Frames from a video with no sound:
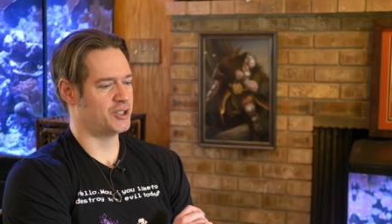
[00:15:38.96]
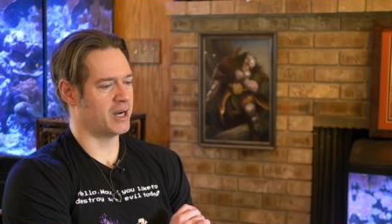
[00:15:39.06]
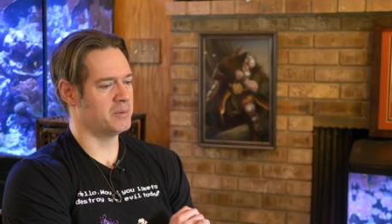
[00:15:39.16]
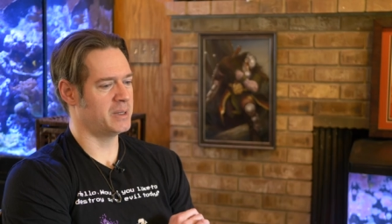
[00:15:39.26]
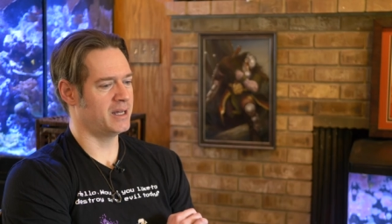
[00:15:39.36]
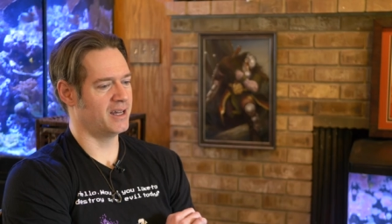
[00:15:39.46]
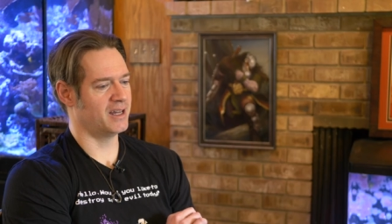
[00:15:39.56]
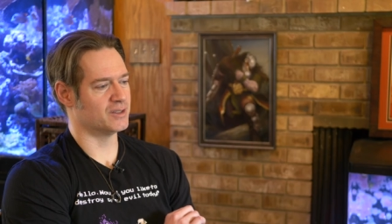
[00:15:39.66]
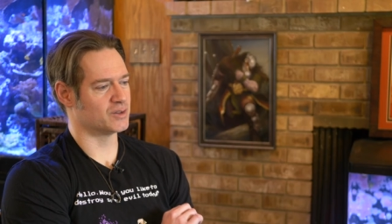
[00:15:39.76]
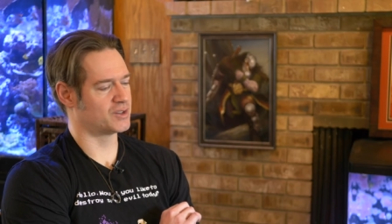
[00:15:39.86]
jeremy
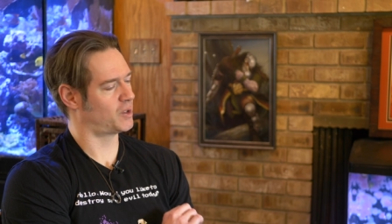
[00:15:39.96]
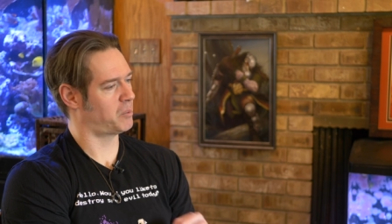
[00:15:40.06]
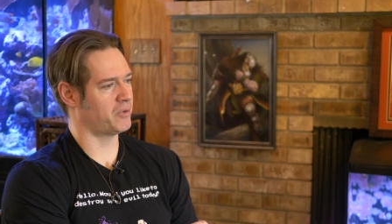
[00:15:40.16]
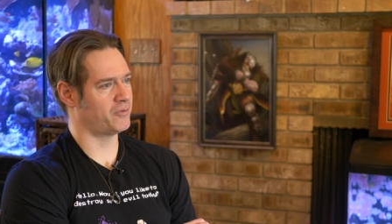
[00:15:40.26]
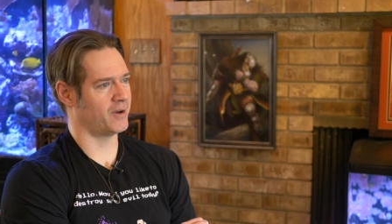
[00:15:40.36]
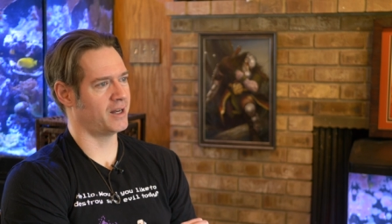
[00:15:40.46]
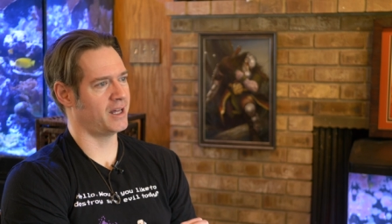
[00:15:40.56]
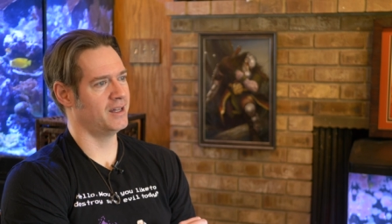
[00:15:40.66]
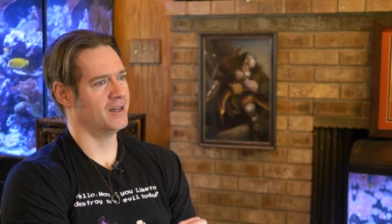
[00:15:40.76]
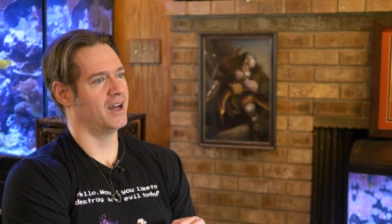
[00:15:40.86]
is super
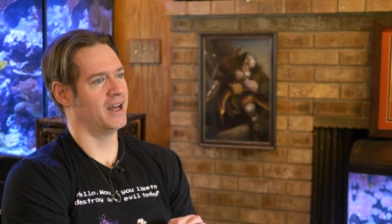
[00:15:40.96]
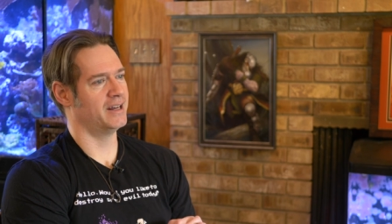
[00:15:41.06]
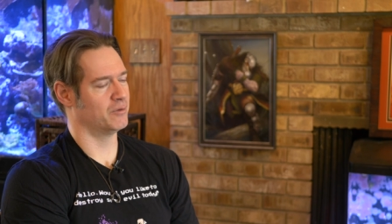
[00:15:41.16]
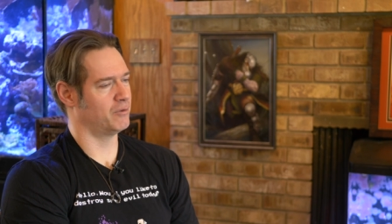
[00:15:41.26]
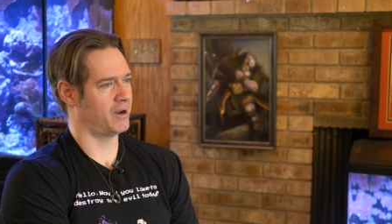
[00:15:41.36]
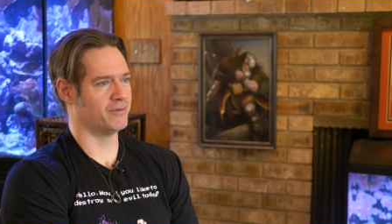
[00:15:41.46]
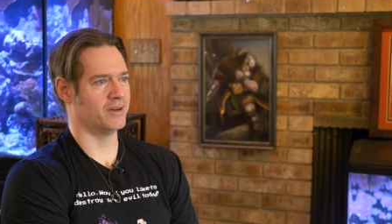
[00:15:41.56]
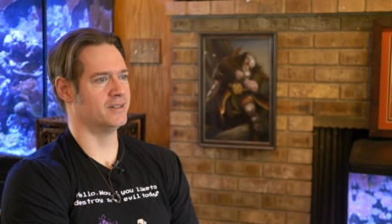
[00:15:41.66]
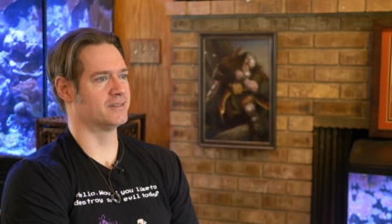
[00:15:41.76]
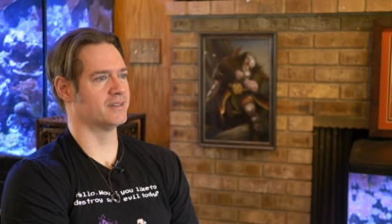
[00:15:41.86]
funny and
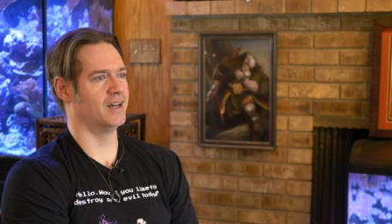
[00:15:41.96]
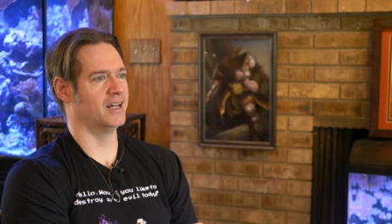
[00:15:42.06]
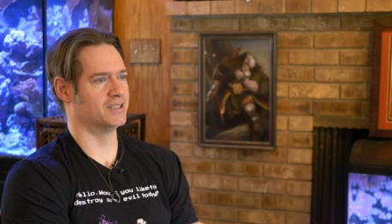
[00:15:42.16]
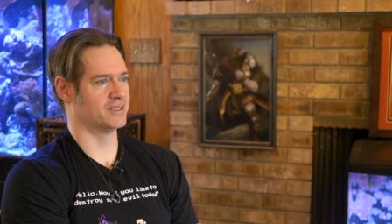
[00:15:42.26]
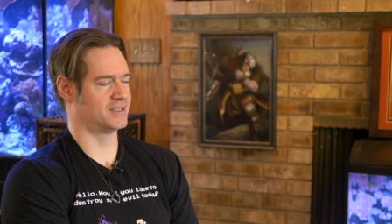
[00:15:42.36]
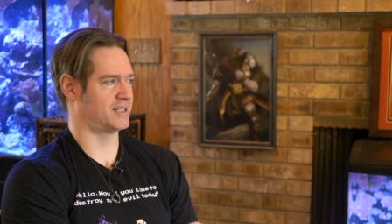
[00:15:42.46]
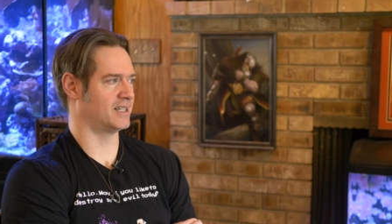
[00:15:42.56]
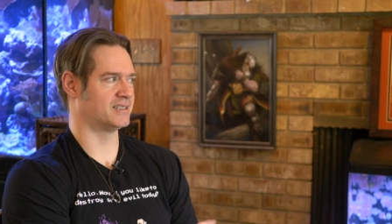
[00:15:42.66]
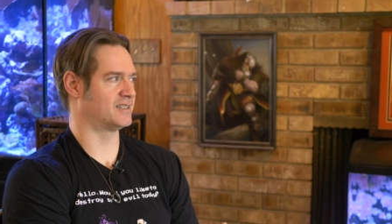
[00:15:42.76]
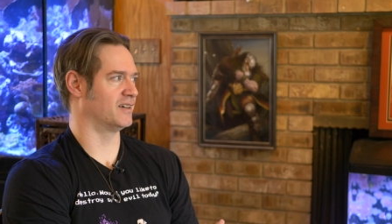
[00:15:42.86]
irreverent and just
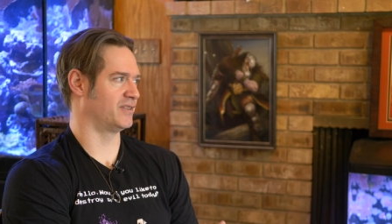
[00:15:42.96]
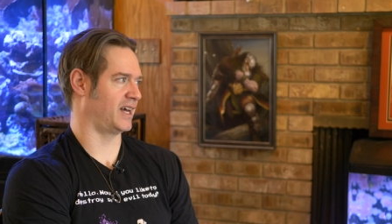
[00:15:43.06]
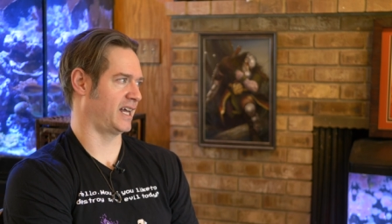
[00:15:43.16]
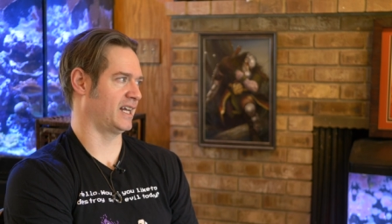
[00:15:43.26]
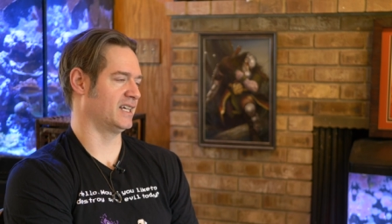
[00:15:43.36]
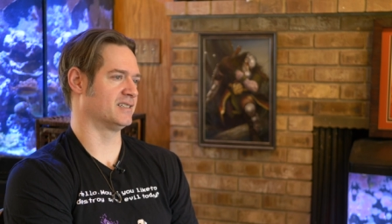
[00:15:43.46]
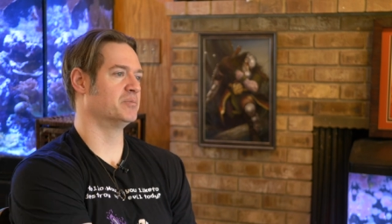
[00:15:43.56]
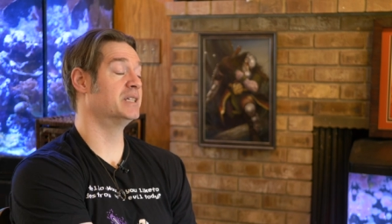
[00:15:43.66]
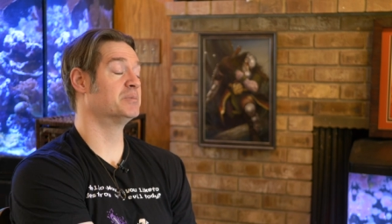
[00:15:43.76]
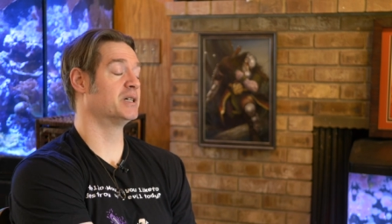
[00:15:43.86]
says stuff like it is.
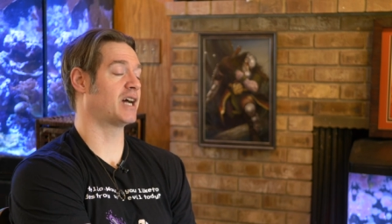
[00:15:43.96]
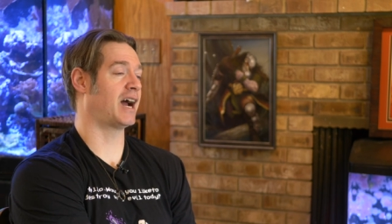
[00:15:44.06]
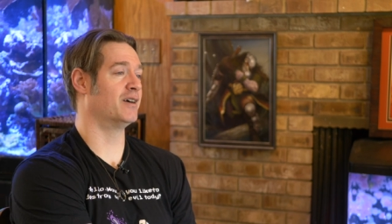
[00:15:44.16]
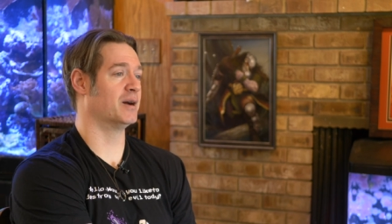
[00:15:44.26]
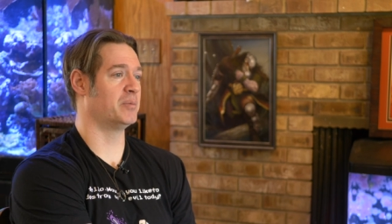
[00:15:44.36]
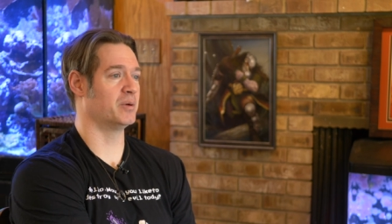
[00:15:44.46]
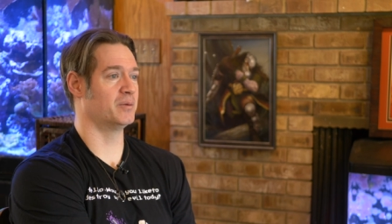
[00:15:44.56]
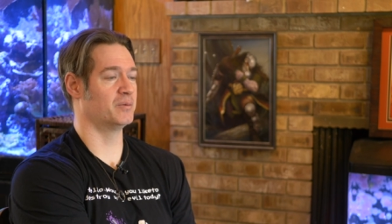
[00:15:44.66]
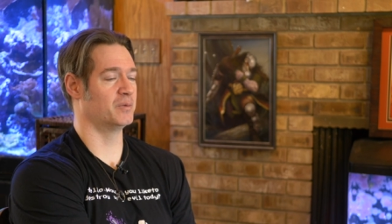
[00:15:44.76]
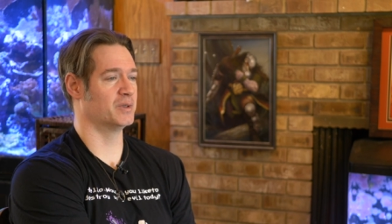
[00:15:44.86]
He's much higher up at
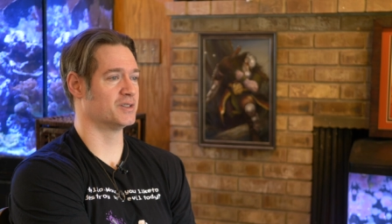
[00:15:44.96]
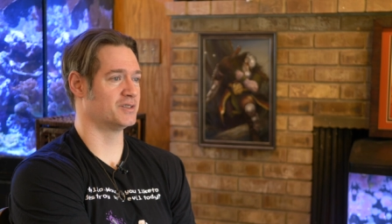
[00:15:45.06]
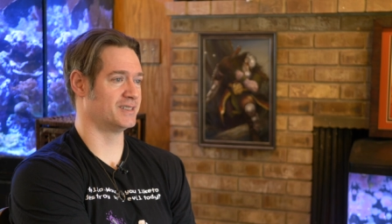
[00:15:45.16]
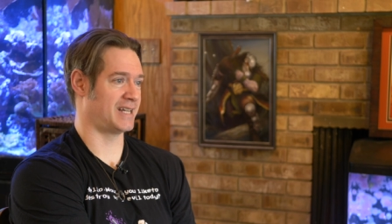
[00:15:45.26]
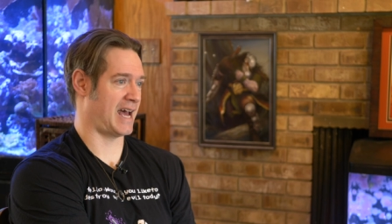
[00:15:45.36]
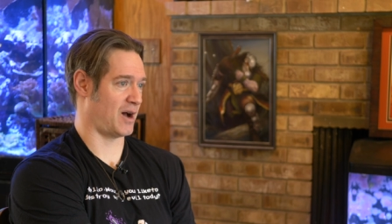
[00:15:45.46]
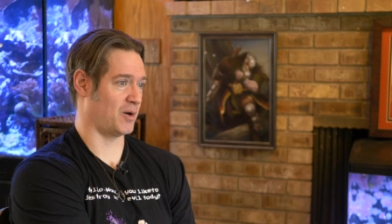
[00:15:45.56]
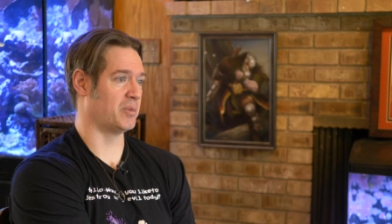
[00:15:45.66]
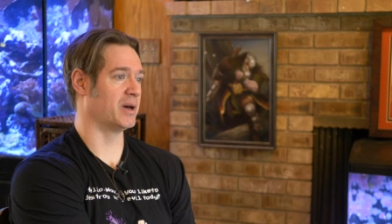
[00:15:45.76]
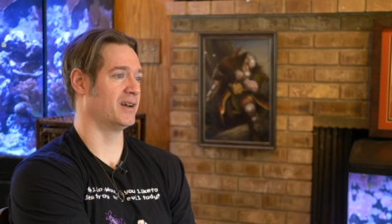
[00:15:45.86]
Wizards
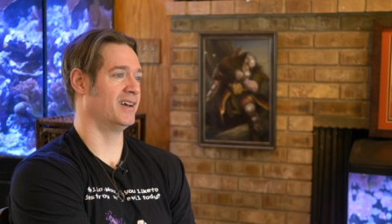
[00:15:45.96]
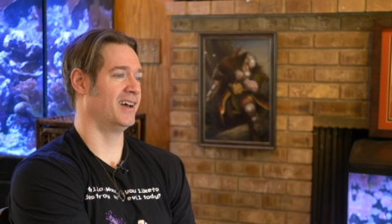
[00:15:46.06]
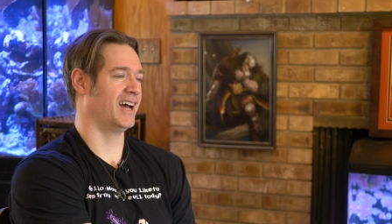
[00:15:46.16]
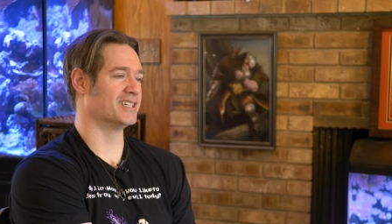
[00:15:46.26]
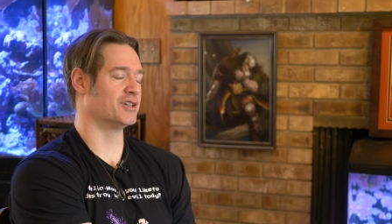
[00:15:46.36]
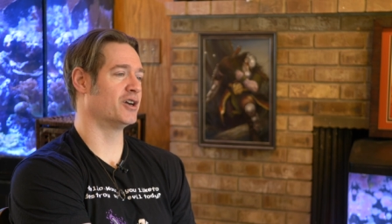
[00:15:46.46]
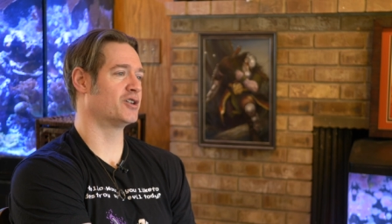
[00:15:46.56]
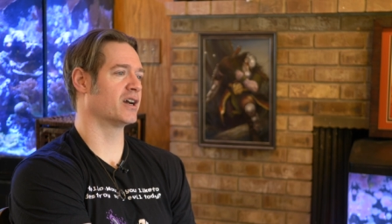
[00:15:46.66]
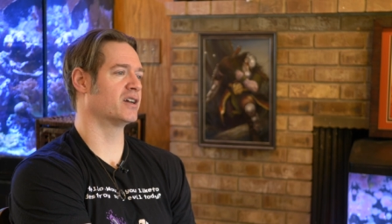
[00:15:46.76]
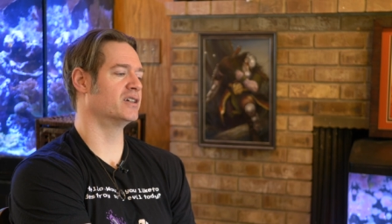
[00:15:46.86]
now, but as an art
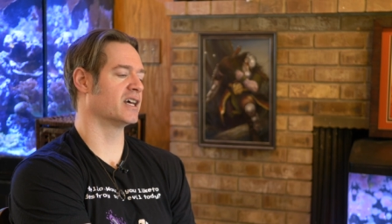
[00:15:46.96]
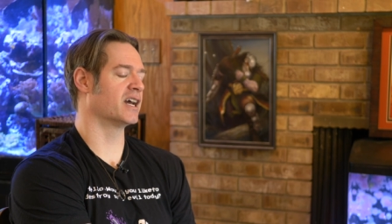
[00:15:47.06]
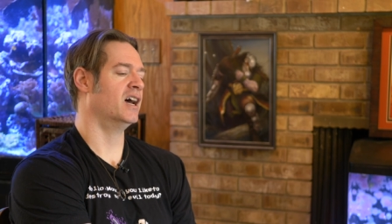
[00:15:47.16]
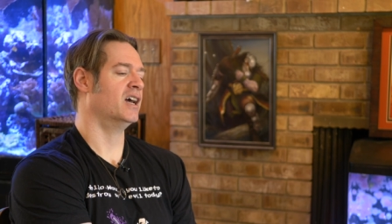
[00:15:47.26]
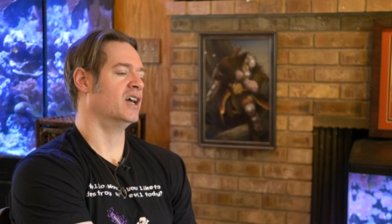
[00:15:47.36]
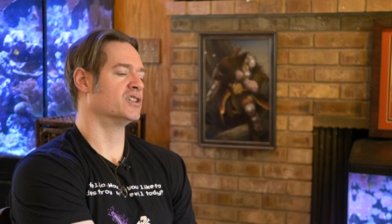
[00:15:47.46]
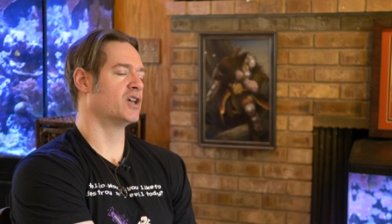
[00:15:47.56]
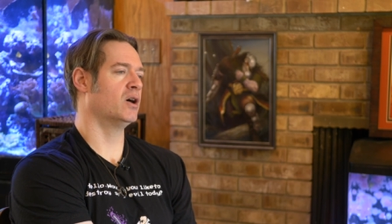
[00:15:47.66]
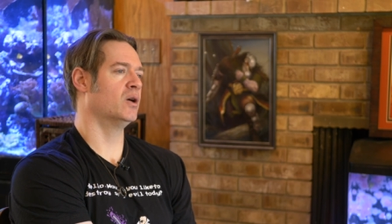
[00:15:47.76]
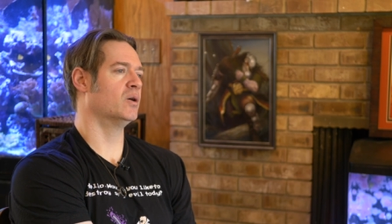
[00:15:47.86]
director, he's like,
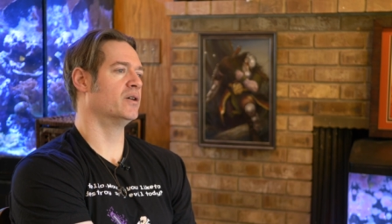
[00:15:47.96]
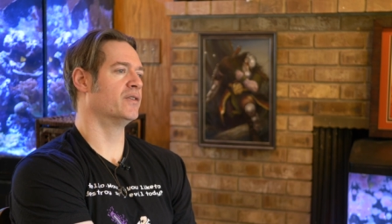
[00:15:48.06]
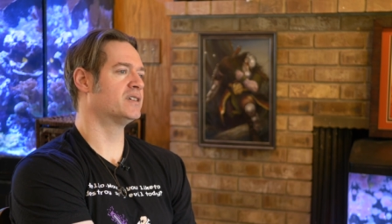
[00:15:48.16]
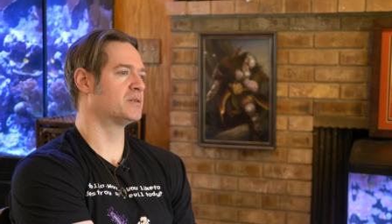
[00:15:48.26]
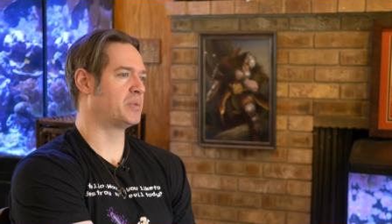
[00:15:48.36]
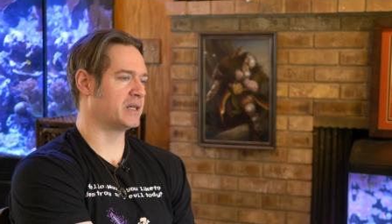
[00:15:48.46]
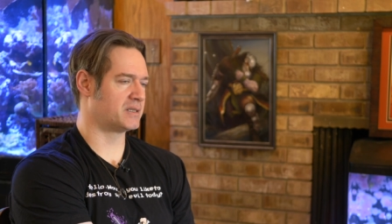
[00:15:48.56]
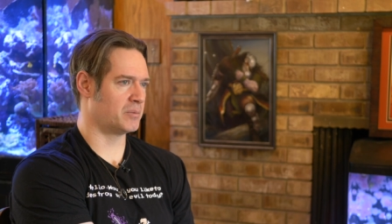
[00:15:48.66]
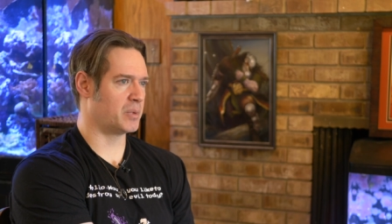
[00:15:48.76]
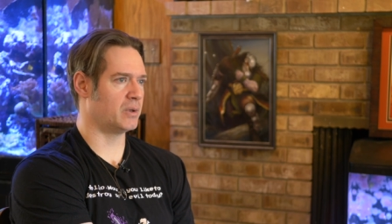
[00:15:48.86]
so this is pretty
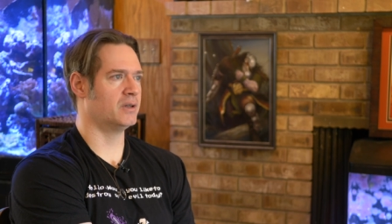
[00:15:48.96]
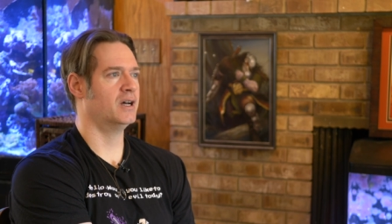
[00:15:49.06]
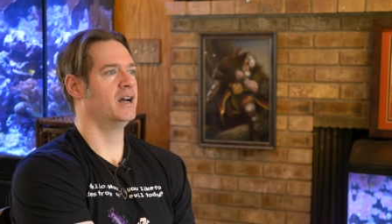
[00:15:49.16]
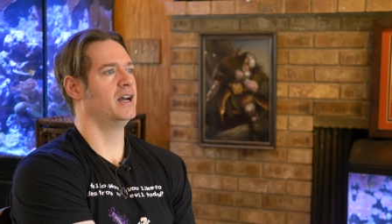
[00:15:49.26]
simple.